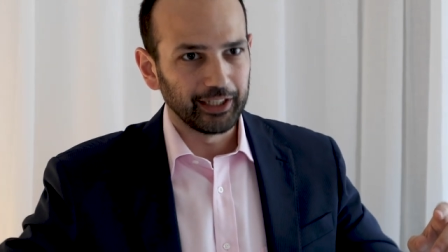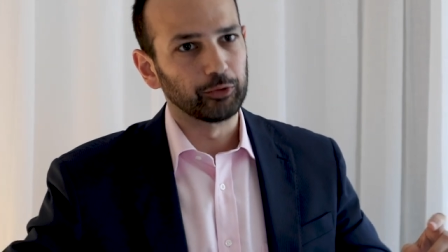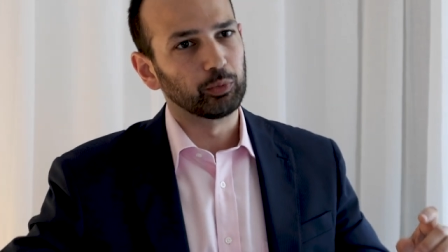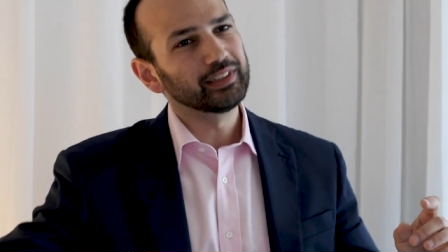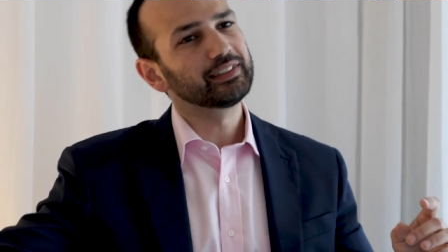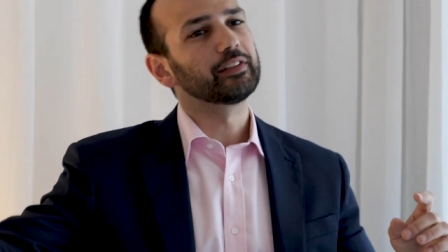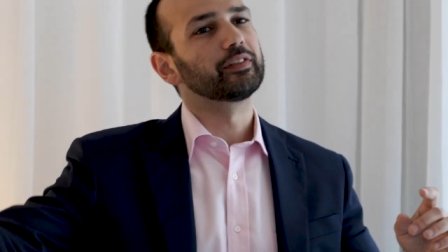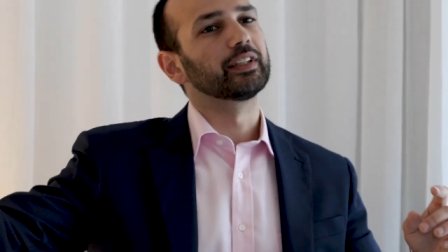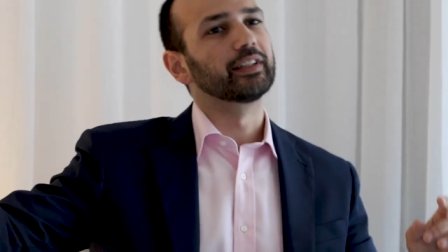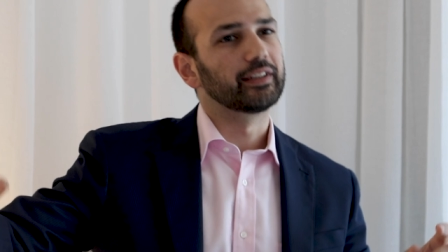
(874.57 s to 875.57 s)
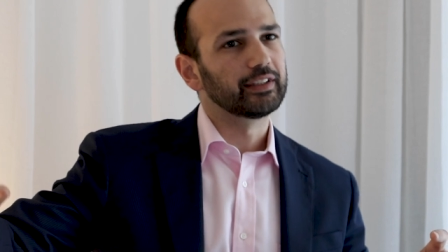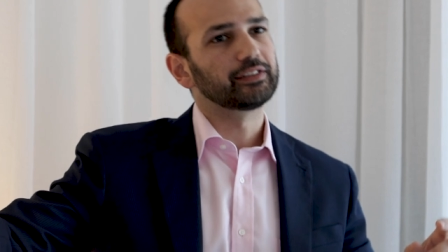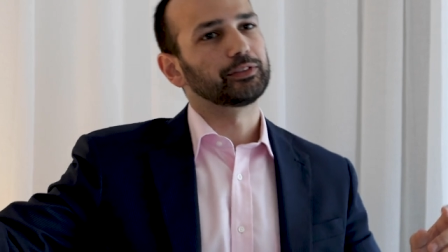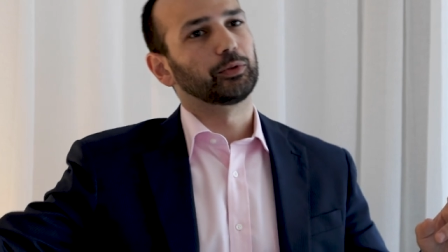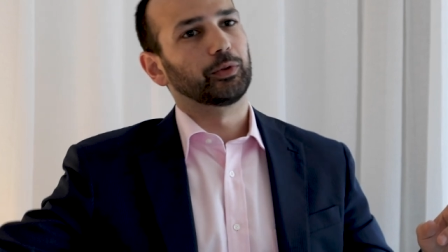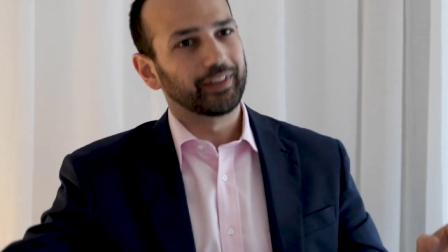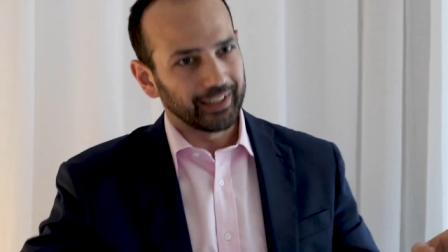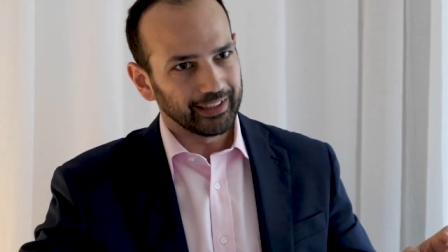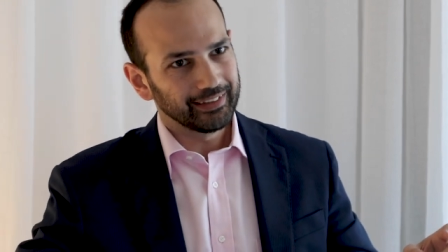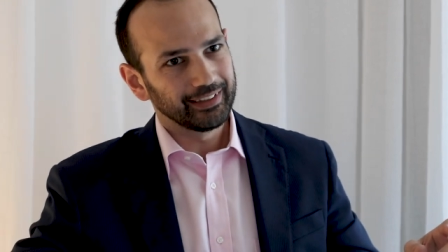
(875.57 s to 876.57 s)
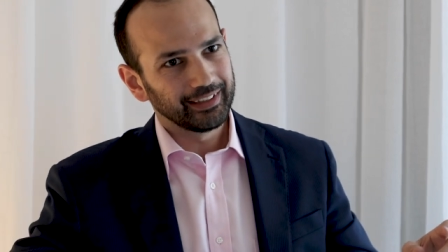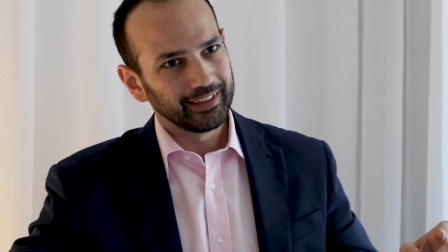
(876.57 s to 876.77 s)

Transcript: And once they've done this or that,